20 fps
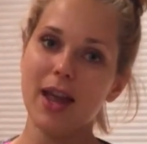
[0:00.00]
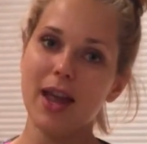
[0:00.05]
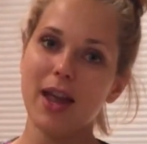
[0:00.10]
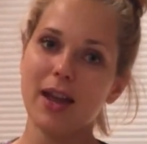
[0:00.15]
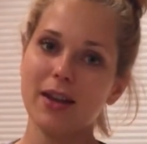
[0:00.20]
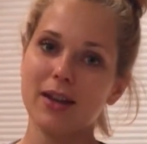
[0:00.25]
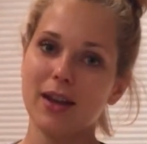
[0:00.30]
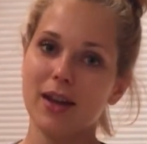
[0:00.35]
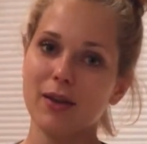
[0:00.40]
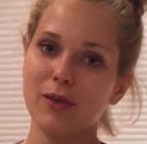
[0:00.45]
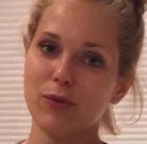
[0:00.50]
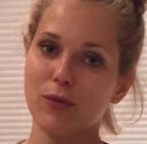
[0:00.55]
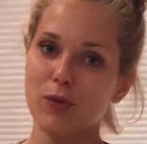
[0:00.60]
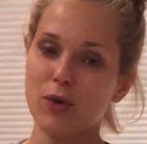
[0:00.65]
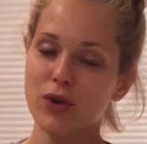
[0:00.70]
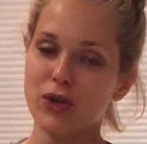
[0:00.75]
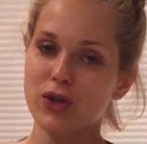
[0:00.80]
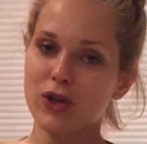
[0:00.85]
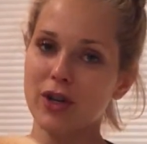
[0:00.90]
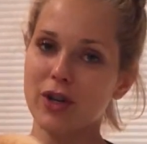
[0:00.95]
and
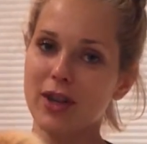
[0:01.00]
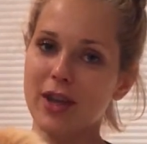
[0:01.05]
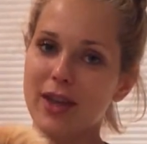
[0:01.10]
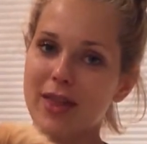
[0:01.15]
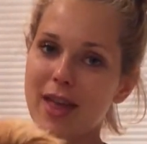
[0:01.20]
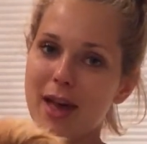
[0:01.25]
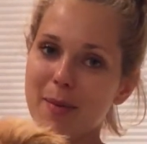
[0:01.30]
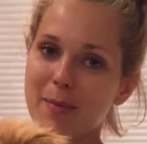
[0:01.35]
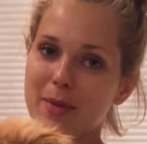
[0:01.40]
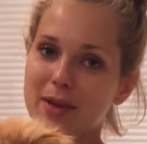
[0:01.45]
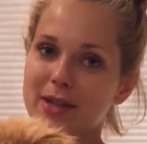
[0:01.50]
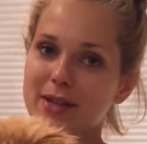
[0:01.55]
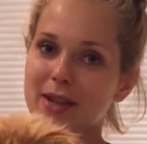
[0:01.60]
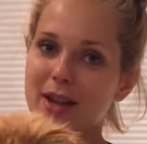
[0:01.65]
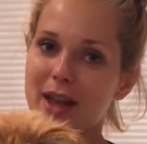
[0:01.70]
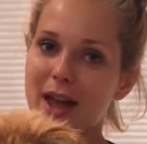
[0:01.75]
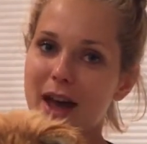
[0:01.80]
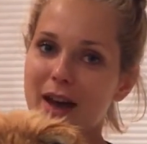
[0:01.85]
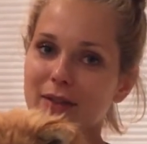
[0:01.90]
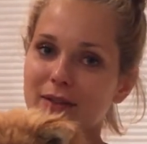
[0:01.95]
unfortunately that means that
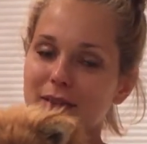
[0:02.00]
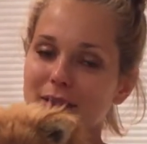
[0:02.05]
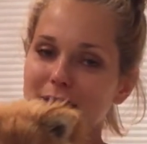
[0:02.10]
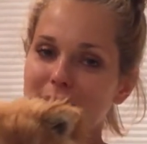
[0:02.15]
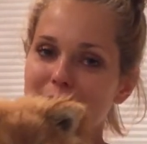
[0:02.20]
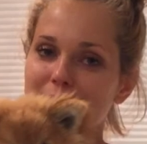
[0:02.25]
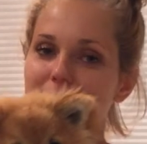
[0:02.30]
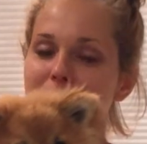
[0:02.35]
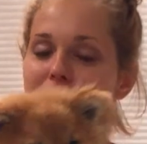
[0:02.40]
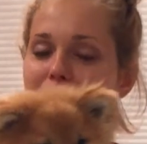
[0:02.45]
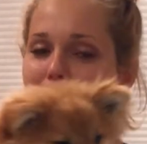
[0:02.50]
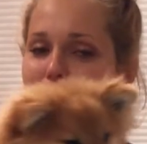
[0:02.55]
I have to leave